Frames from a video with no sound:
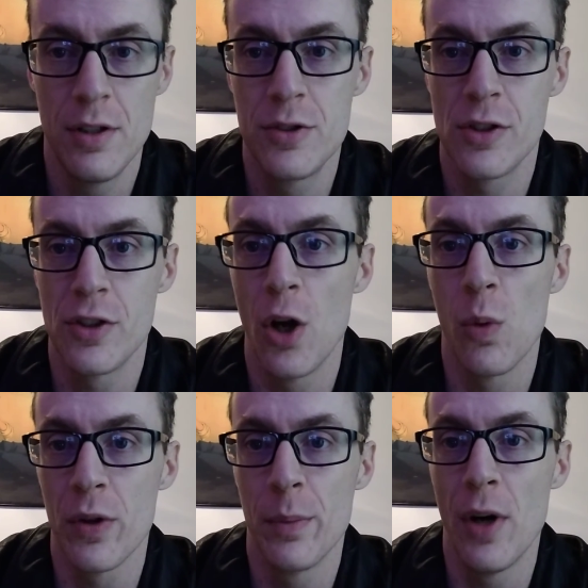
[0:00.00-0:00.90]
just know
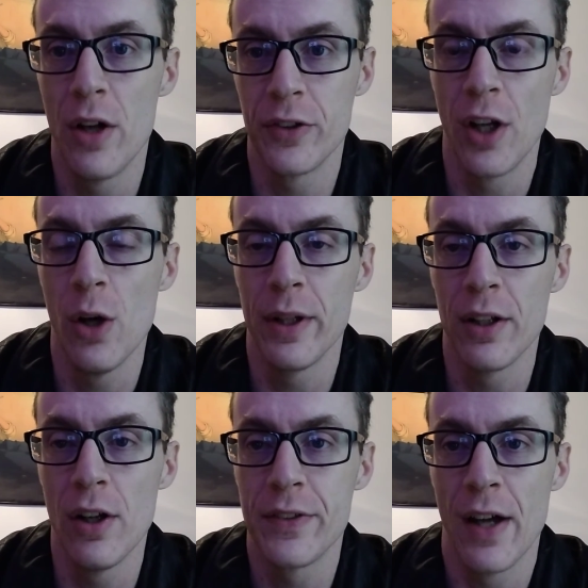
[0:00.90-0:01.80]
where the ball is going
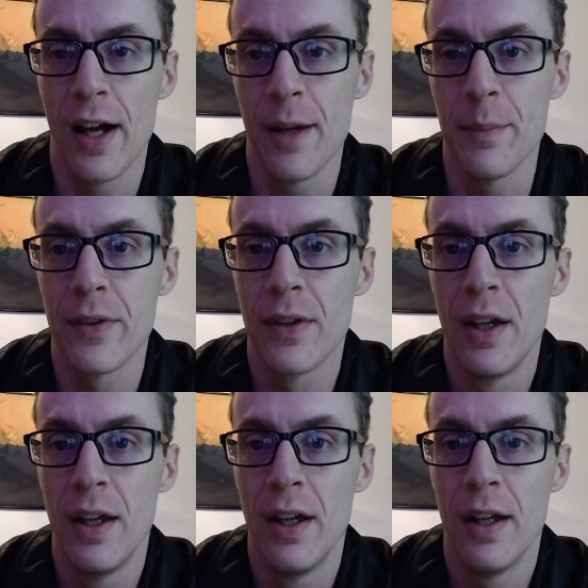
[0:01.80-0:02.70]
at all times,
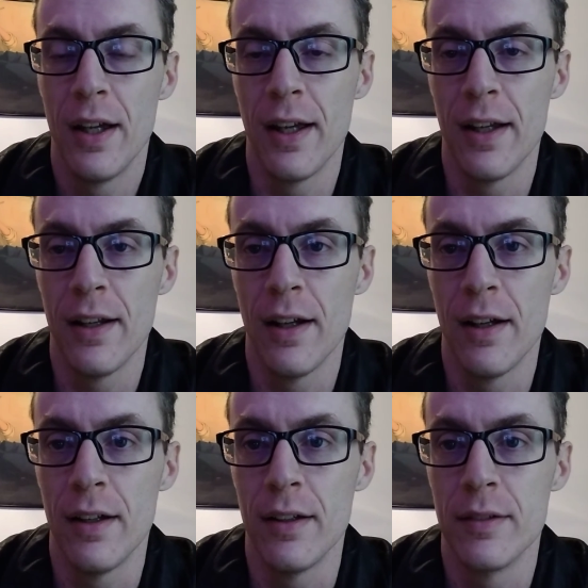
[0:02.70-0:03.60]
and
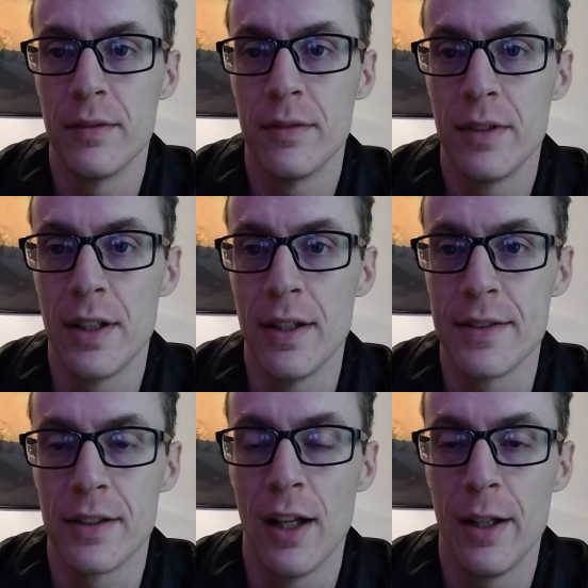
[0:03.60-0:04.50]

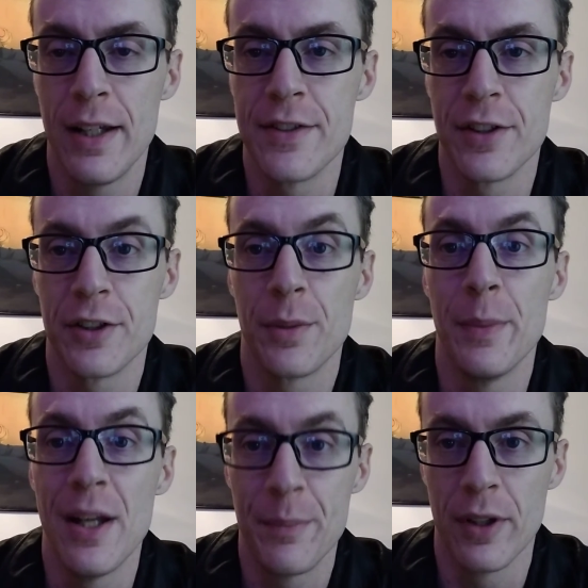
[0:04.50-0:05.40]
it's a lot easier to
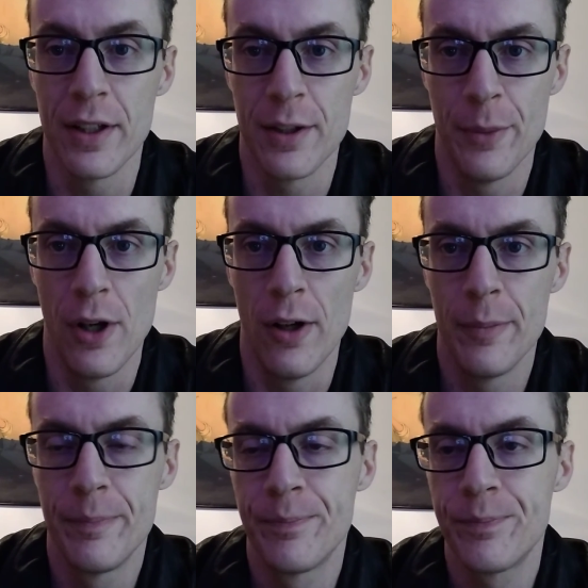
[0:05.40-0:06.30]
manipulate the
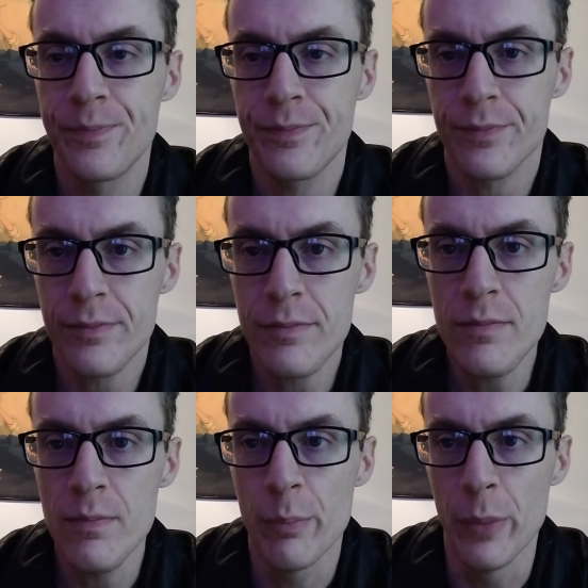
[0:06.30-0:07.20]
ball.
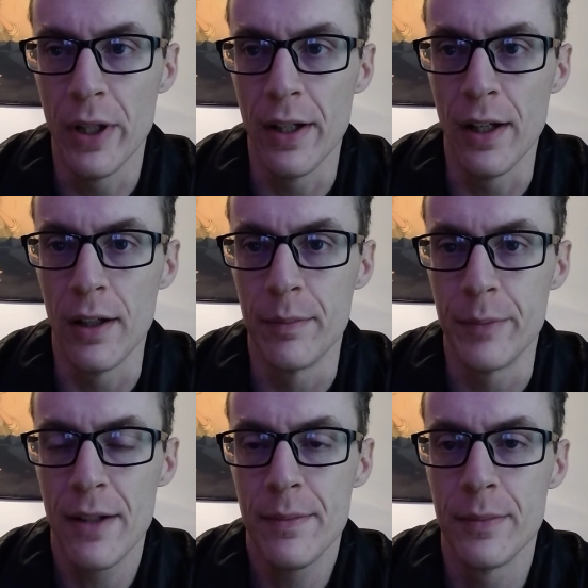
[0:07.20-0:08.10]
But
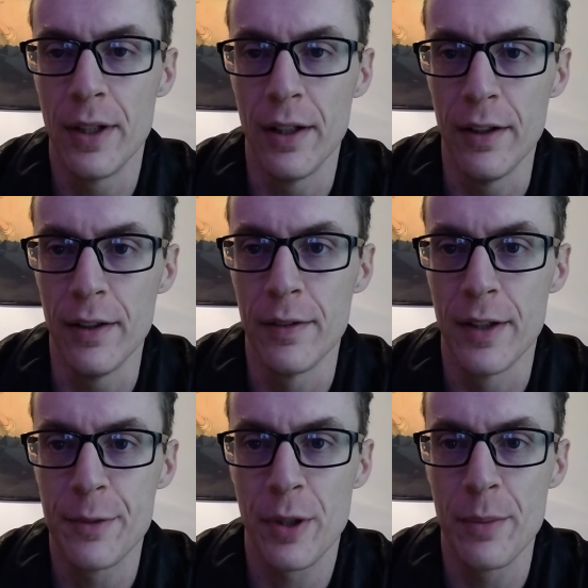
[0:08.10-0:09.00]
yeah,
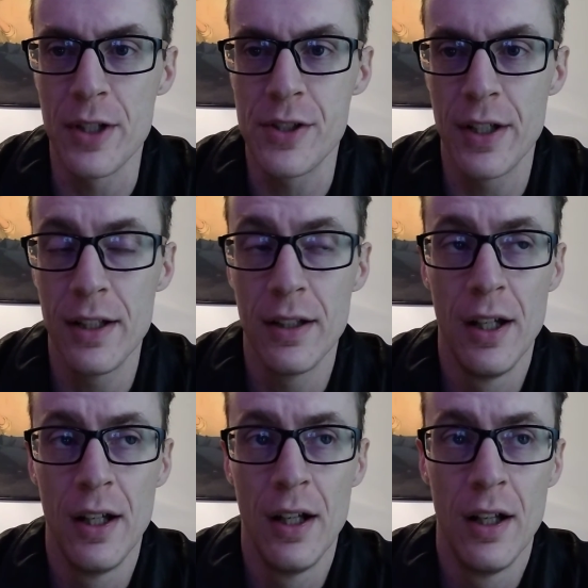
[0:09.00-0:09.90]
that's pretty much it.
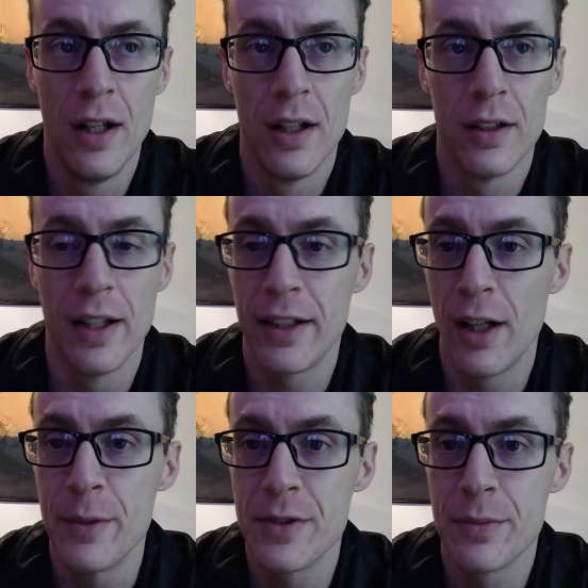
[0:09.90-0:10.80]
Like,
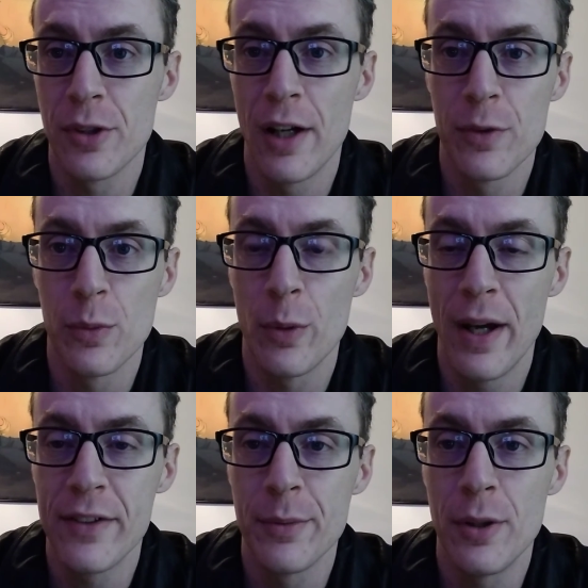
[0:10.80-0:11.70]
comment, subscribe for more
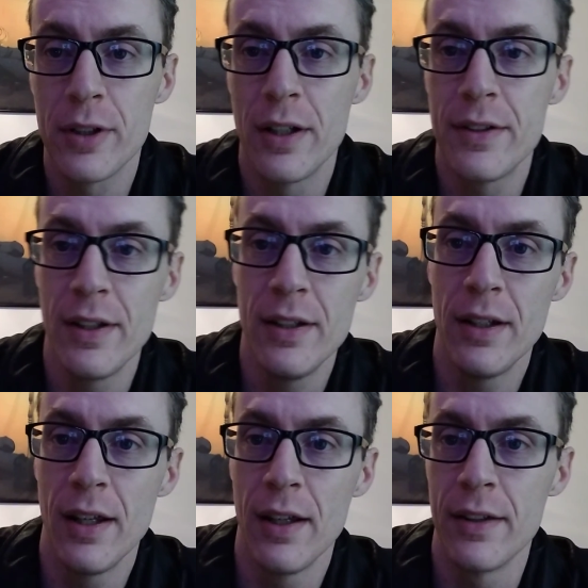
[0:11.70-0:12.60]
basketball
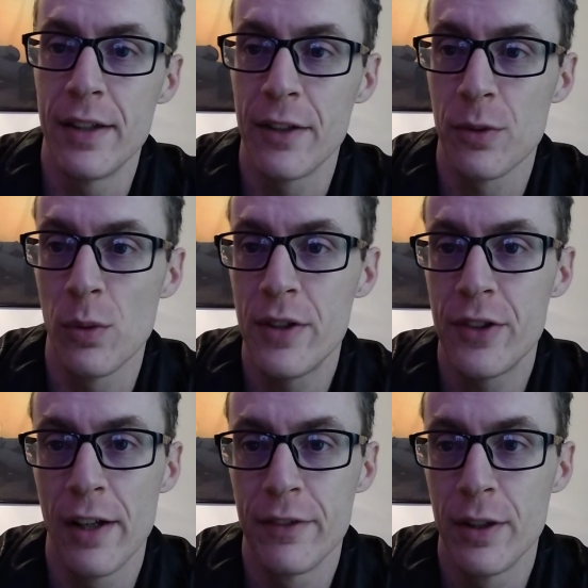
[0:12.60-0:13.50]
content, and thanks for
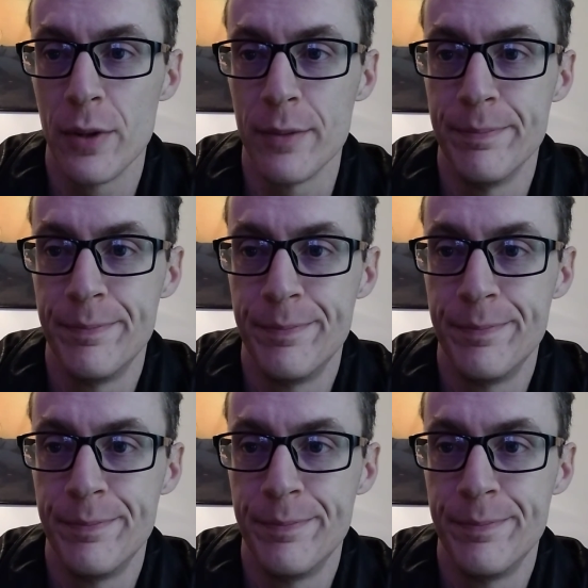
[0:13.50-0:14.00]
watching. Have a good one.